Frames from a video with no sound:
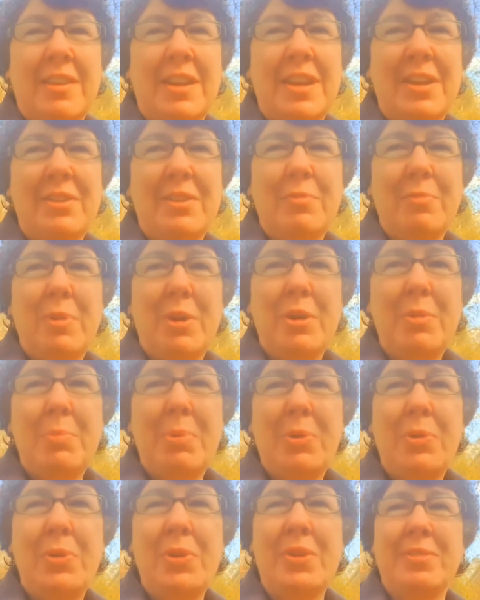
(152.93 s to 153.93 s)
Uh, and at
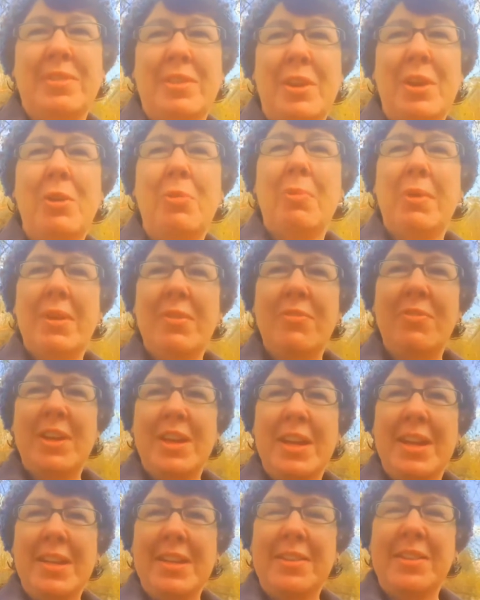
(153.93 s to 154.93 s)
one point we
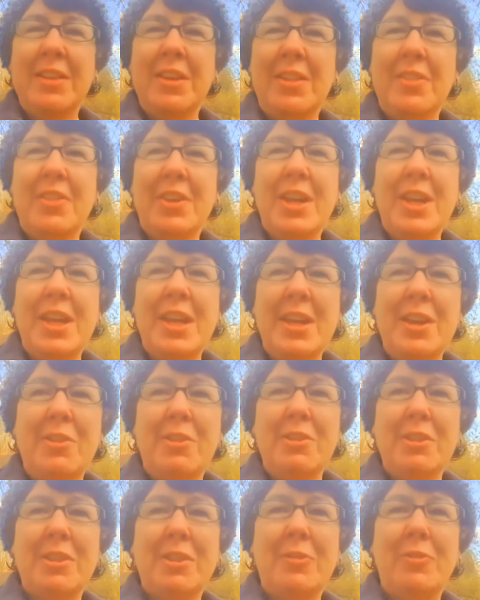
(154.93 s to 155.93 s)
read that
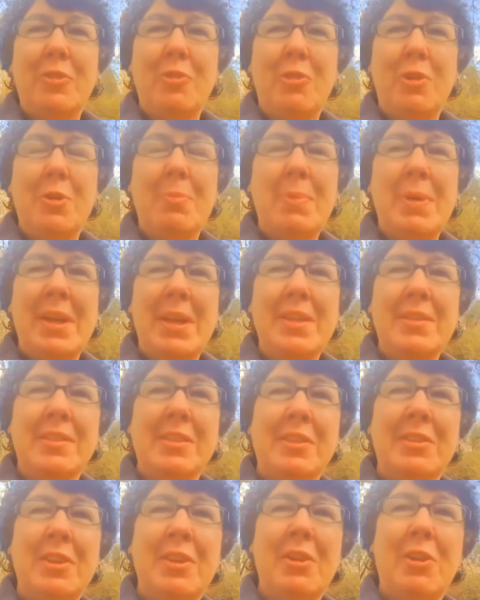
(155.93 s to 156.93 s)
he asks for a
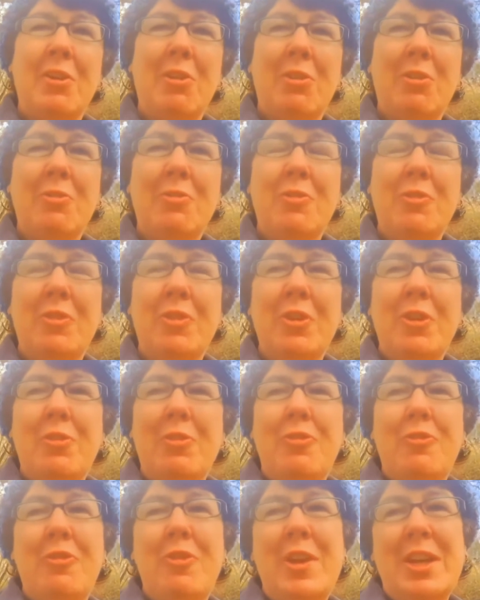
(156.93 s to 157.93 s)
piece of
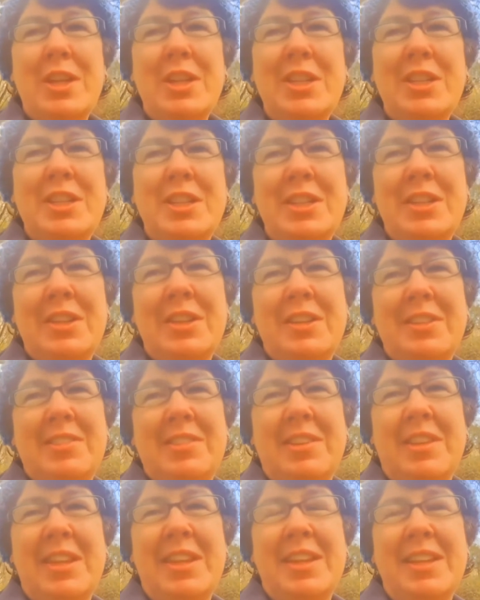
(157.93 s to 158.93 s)
fish
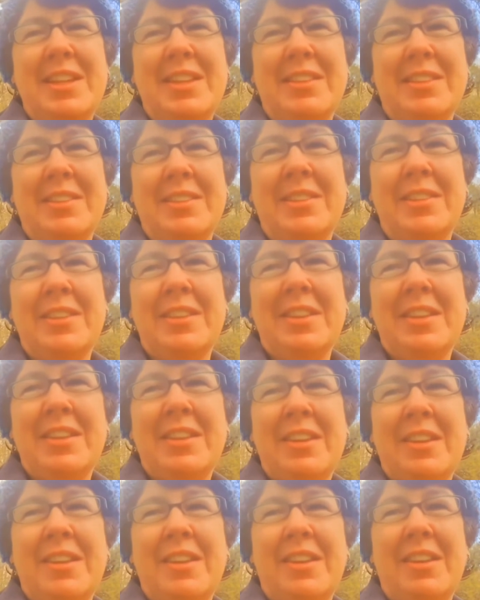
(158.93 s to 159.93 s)
to eat
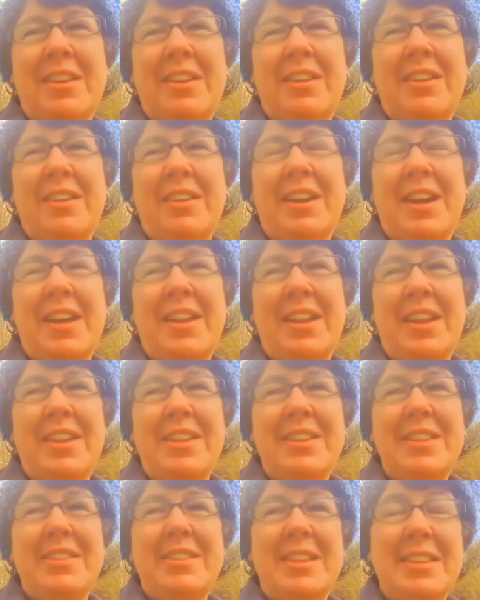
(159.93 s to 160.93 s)
uh,
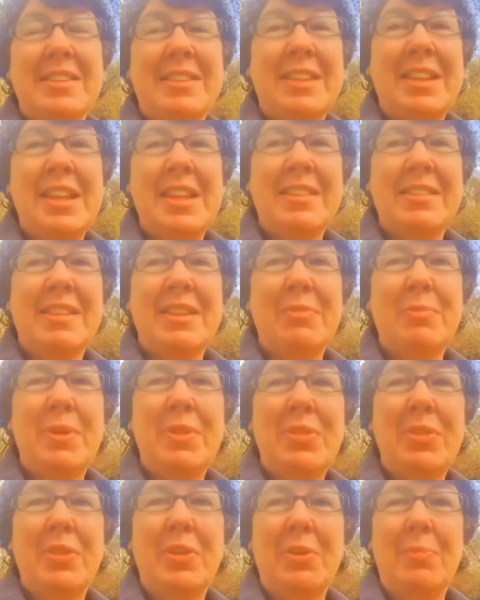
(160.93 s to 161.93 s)
and he sits and eats
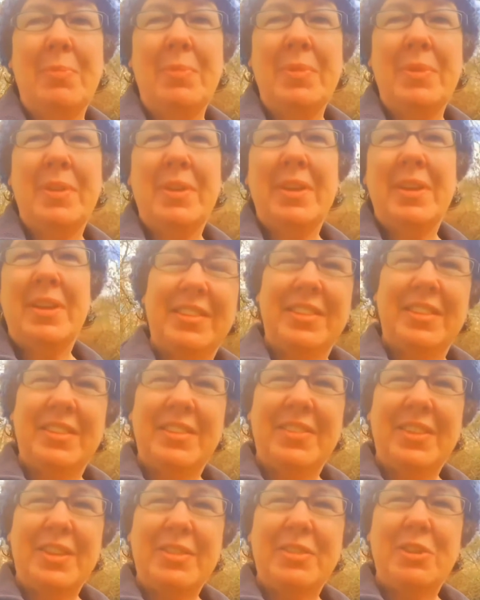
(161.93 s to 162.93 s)
it with them.
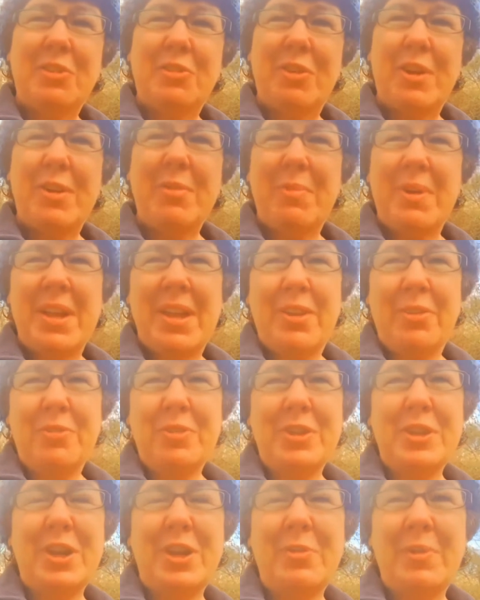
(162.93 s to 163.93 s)
That's a great way
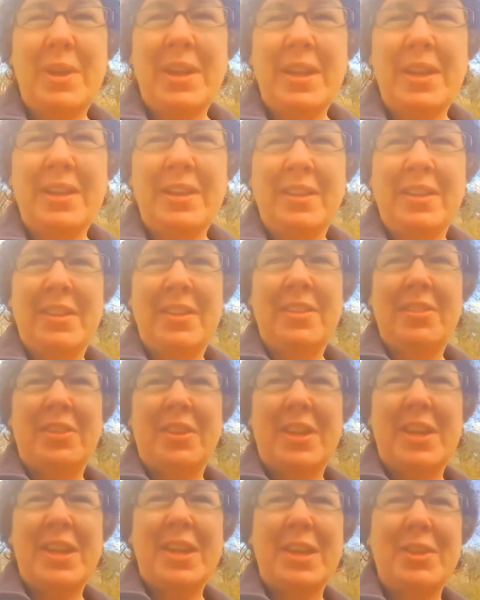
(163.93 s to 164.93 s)
of showing
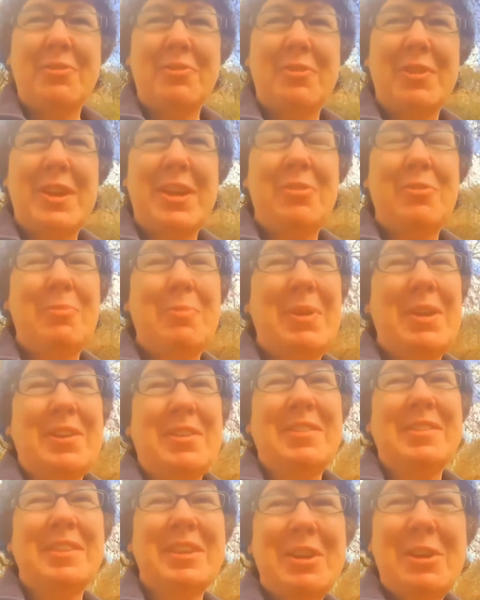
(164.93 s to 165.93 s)
that he is real
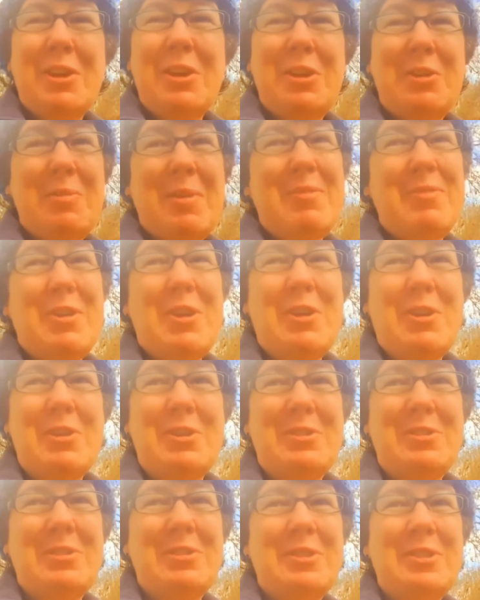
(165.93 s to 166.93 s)
because who ever
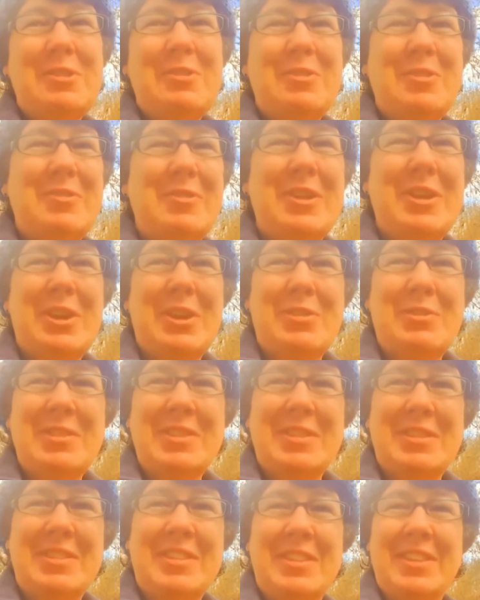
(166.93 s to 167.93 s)
heard of a
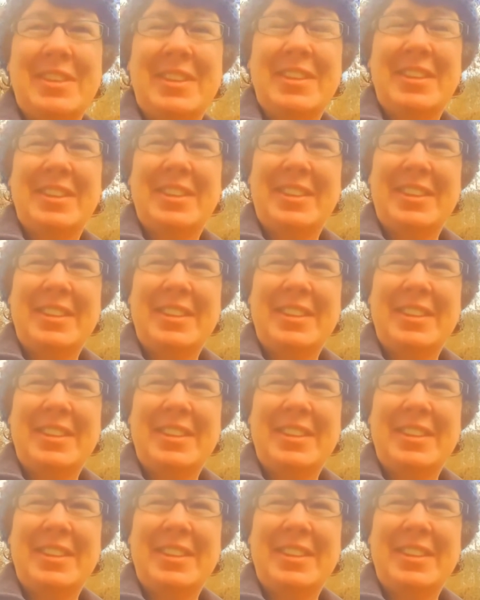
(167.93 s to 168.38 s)
ghost